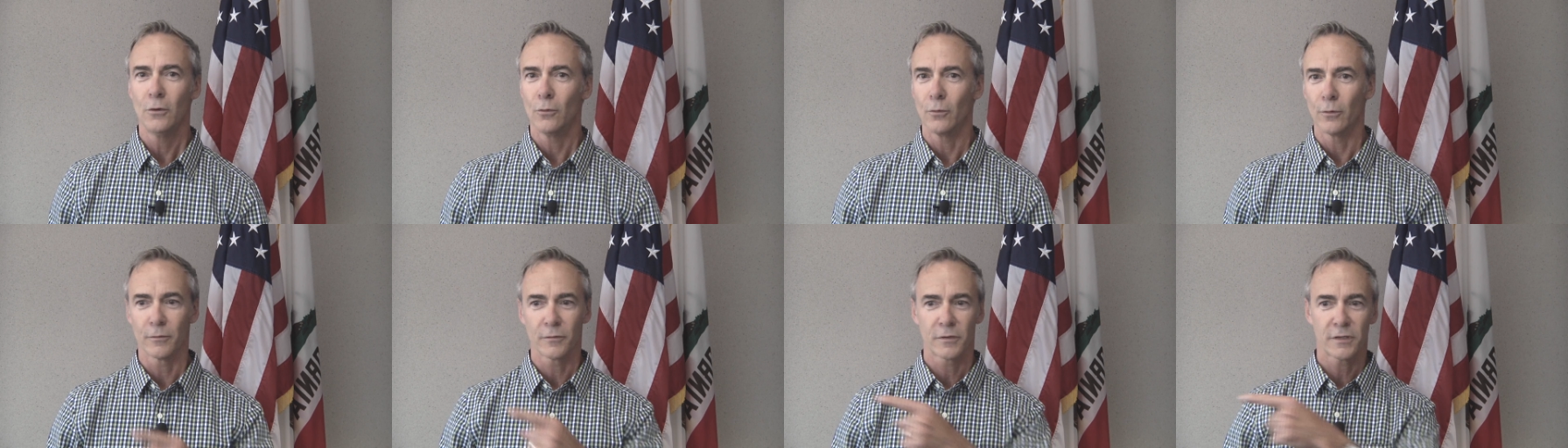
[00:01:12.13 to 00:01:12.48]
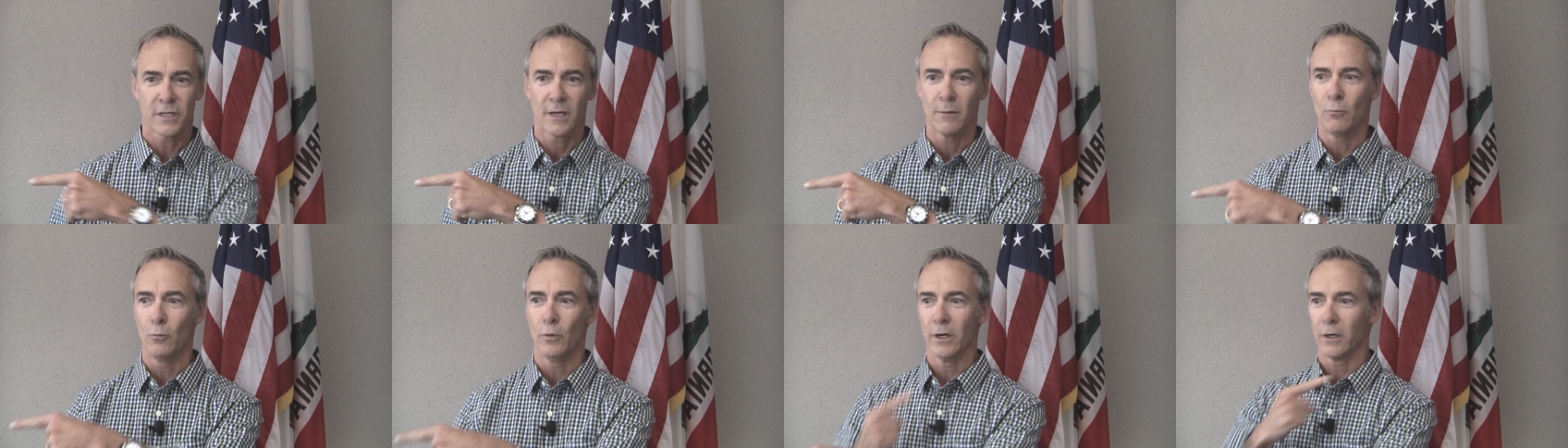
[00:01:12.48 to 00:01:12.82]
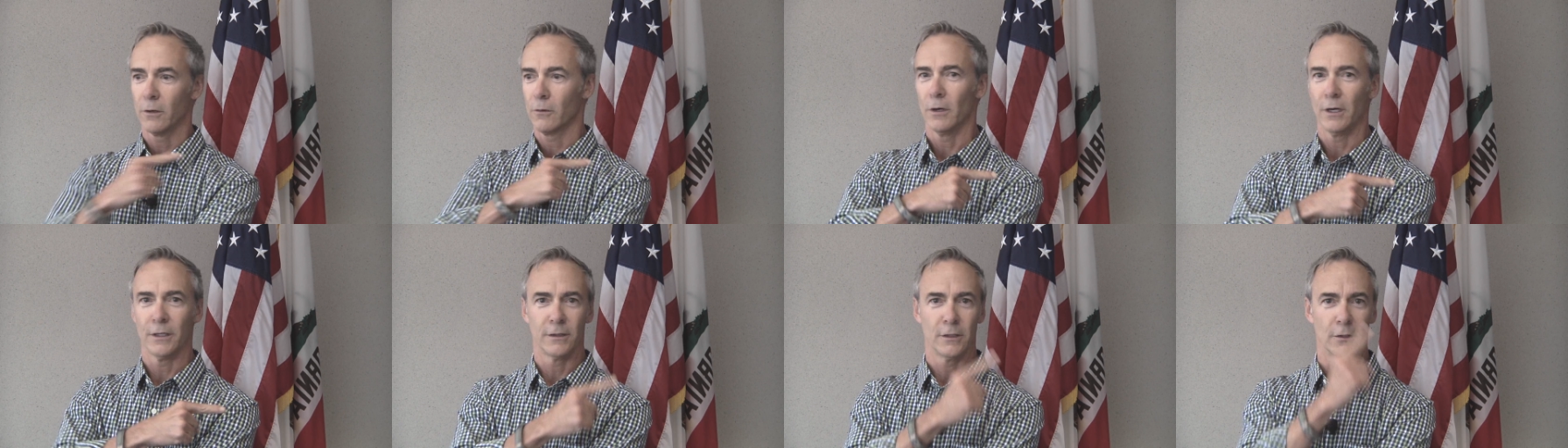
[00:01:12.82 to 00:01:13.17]
or
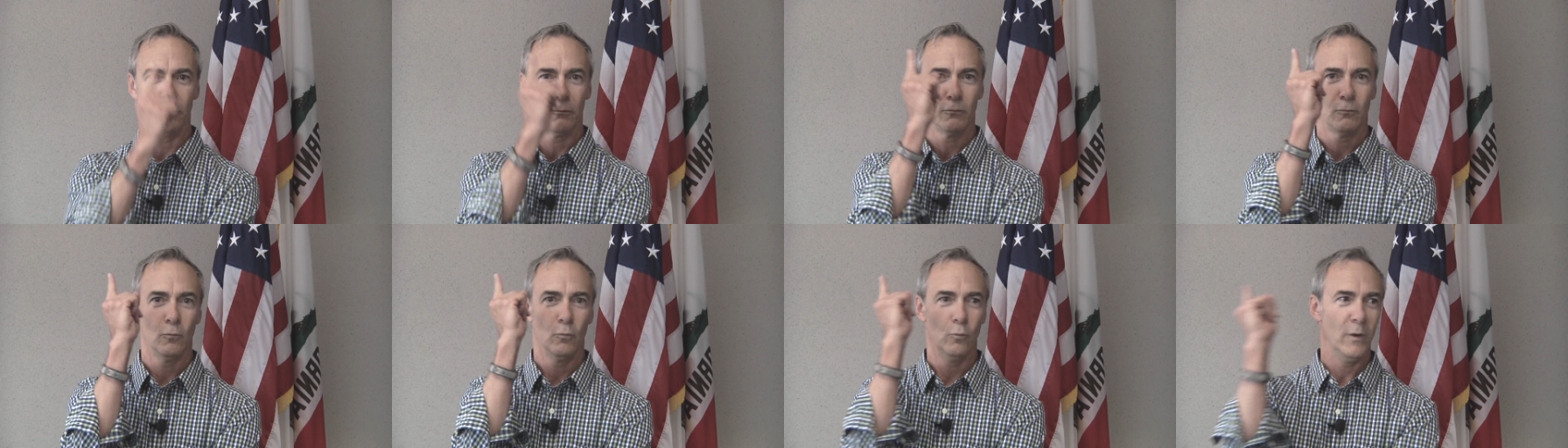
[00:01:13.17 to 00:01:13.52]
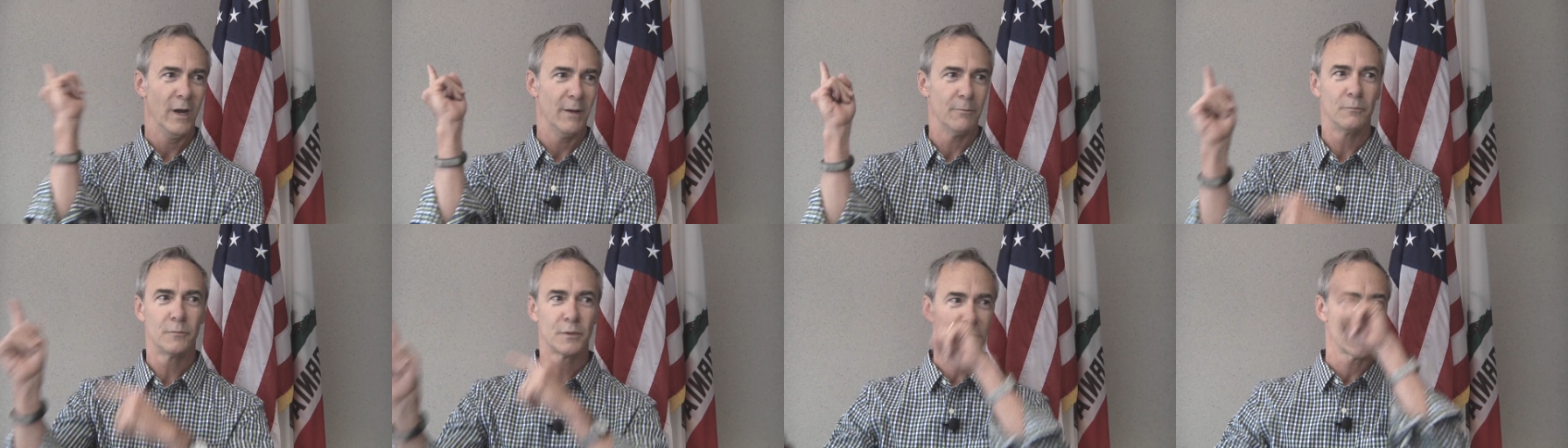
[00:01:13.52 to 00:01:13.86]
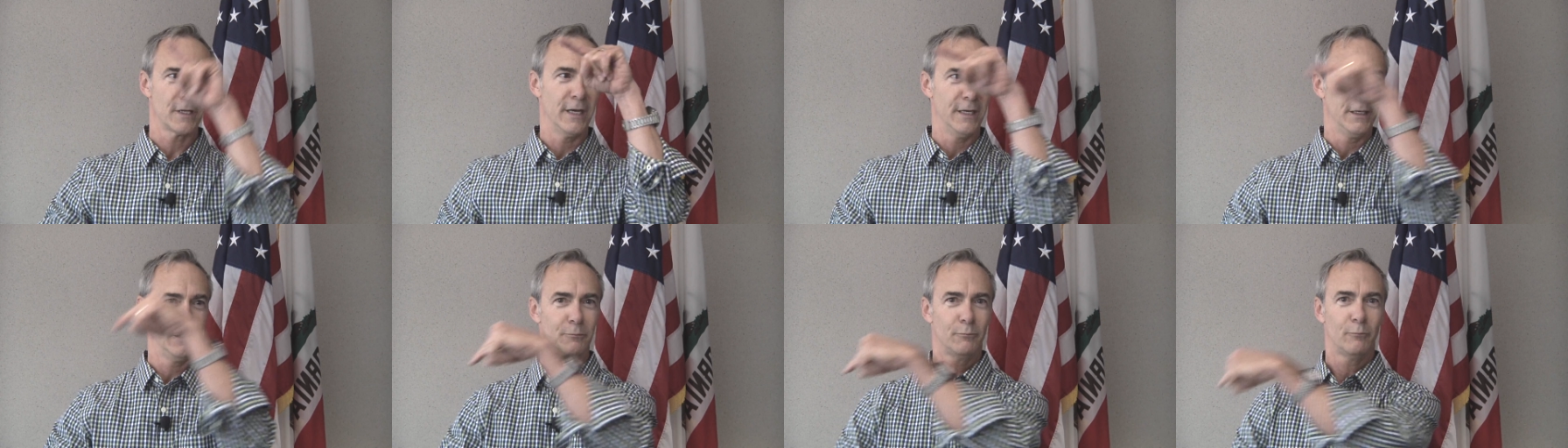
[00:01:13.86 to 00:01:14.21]
somewhere on the
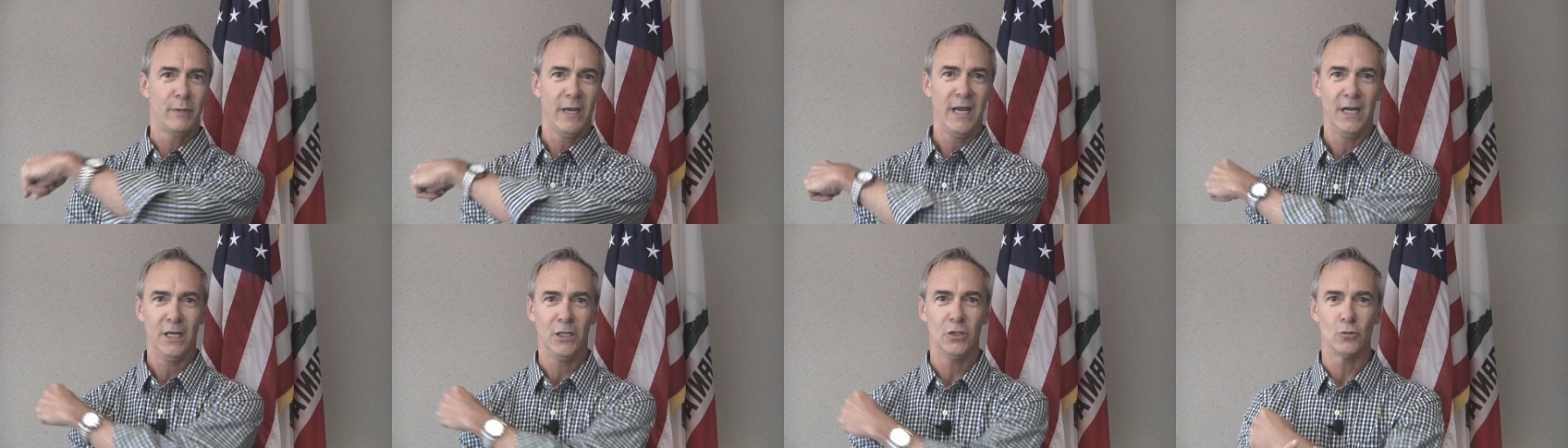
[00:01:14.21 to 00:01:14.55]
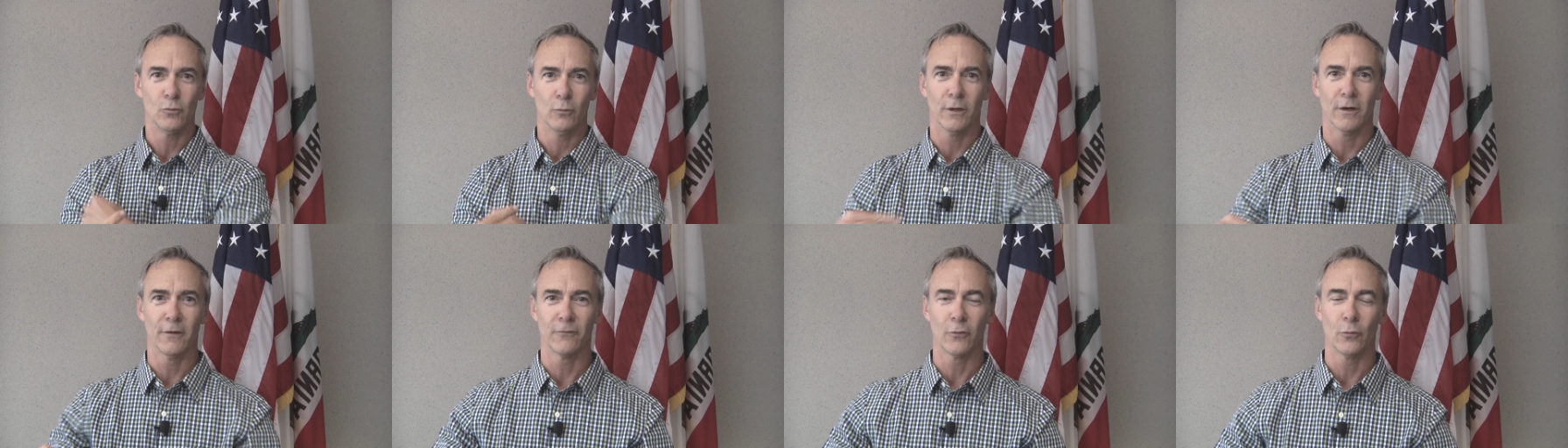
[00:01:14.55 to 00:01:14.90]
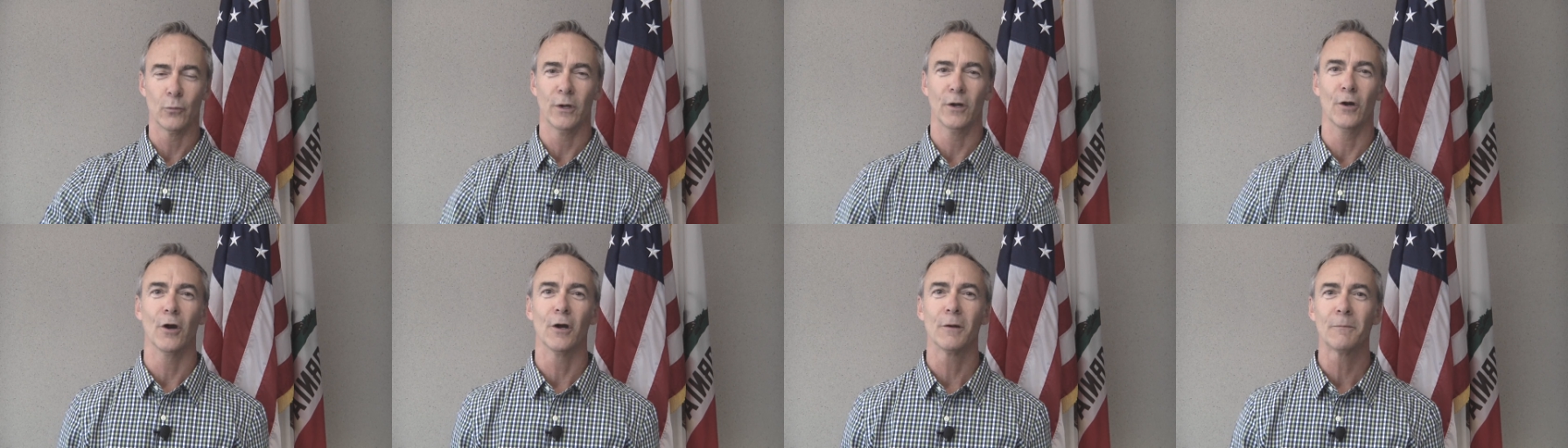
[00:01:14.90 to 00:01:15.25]
website page, wherever
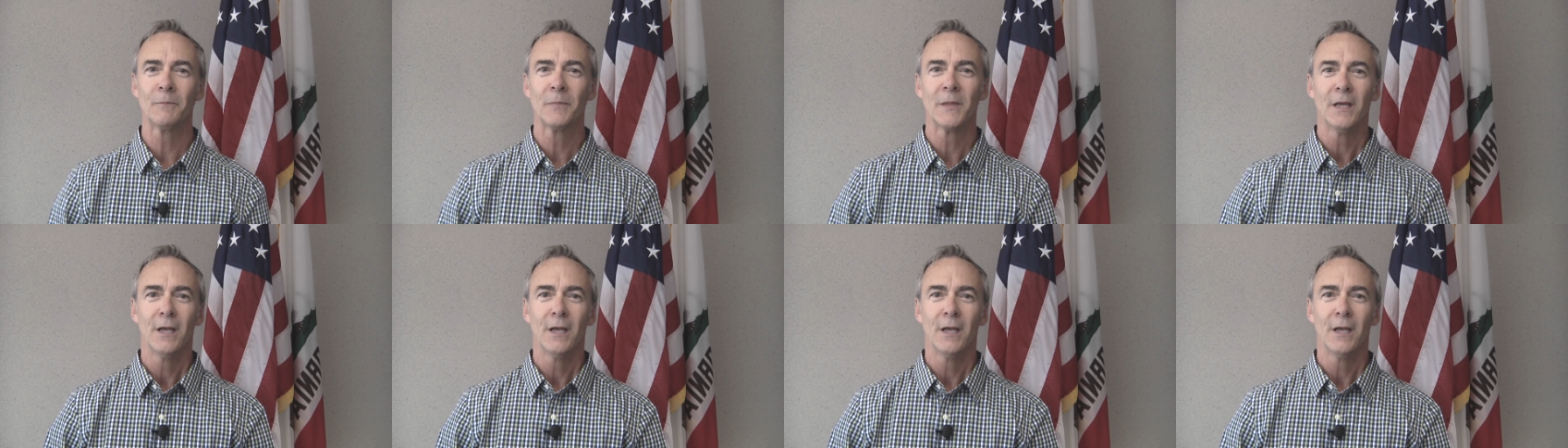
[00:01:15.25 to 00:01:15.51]
we are.